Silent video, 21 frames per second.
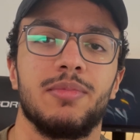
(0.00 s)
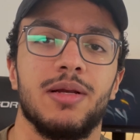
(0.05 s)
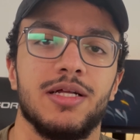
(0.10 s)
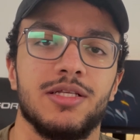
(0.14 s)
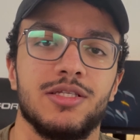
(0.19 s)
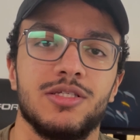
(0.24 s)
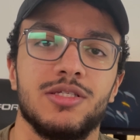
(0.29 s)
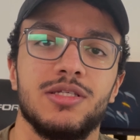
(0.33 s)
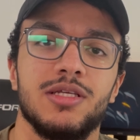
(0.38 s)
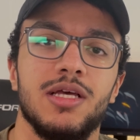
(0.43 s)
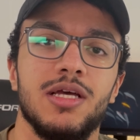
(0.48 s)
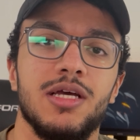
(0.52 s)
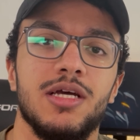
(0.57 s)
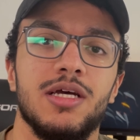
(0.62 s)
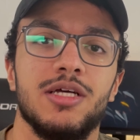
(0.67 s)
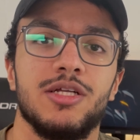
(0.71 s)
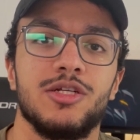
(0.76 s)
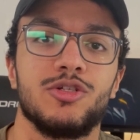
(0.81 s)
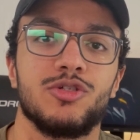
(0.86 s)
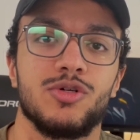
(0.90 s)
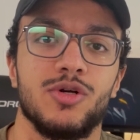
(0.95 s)
let's
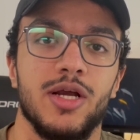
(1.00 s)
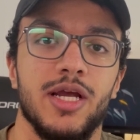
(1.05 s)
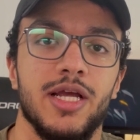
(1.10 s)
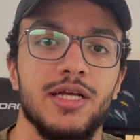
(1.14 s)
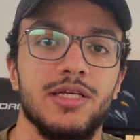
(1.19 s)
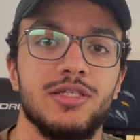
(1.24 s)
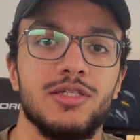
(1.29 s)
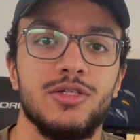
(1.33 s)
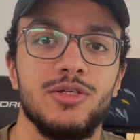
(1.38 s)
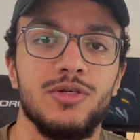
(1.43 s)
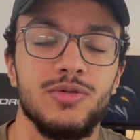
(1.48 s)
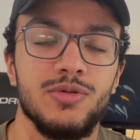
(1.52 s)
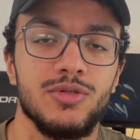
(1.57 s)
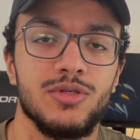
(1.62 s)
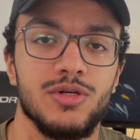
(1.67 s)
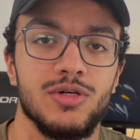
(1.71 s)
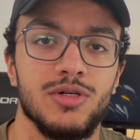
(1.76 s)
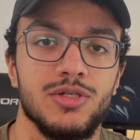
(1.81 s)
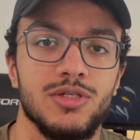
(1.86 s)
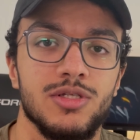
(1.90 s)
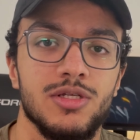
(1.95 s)
trace
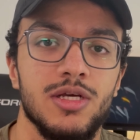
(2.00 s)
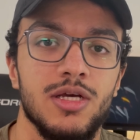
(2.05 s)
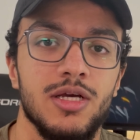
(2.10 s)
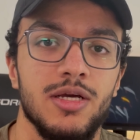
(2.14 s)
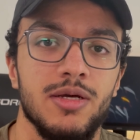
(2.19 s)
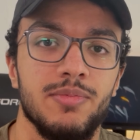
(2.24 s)
users.